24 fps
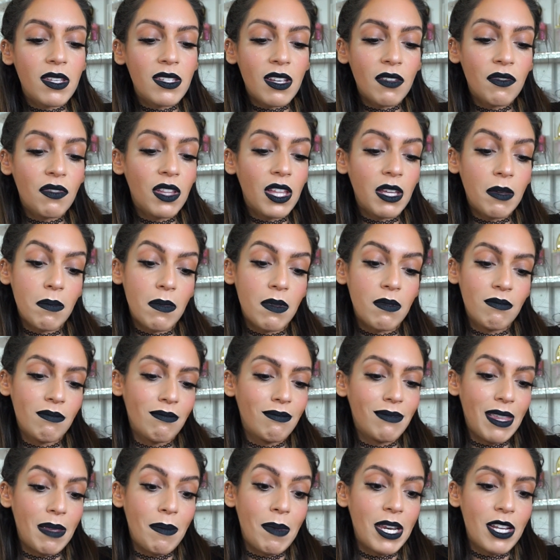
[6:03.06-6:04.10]
this, I feel like
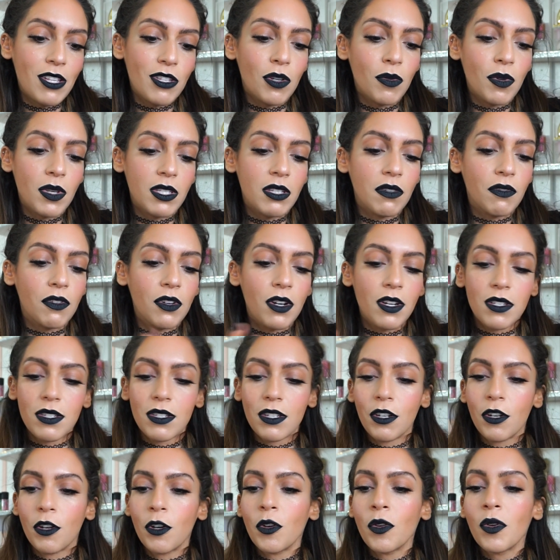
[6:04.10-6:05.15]
they made it so easy for
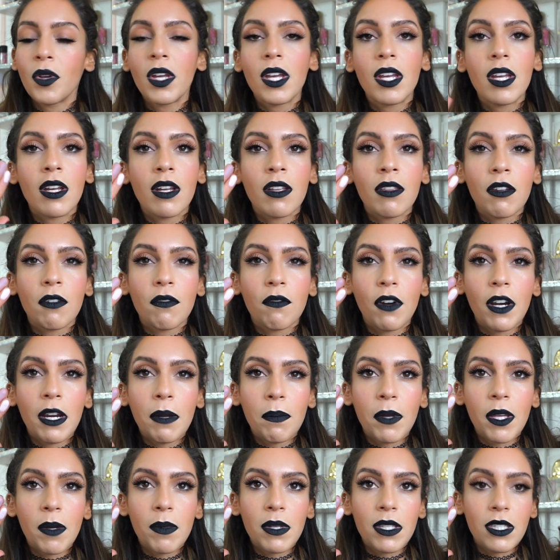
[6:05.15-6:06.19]
us, you know? They're very
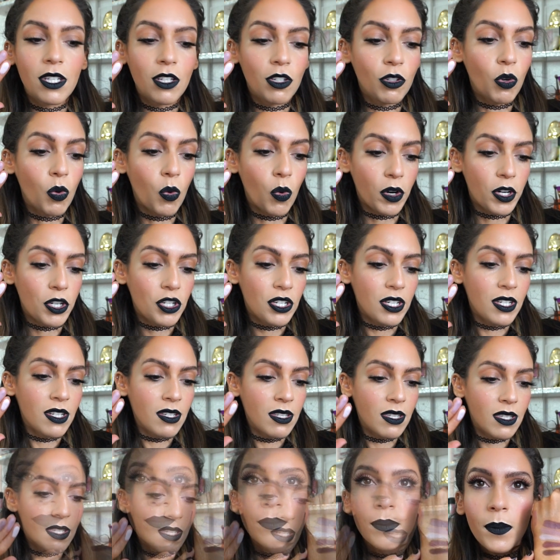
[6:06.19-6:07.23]
pigmented,
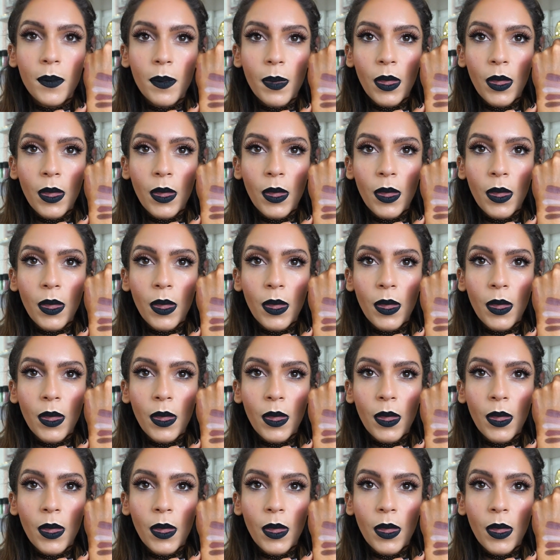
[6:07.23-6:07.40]
gorgeous.